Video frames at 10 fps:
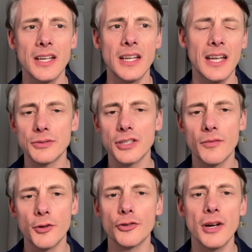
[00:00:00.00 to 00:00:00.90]
There was a
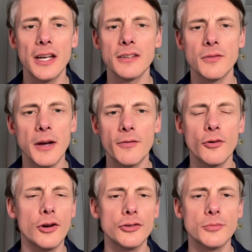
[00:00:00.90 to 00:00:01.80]
government grant of about
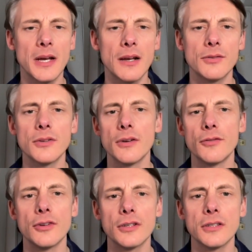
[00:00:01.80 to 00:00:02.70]
£400 over a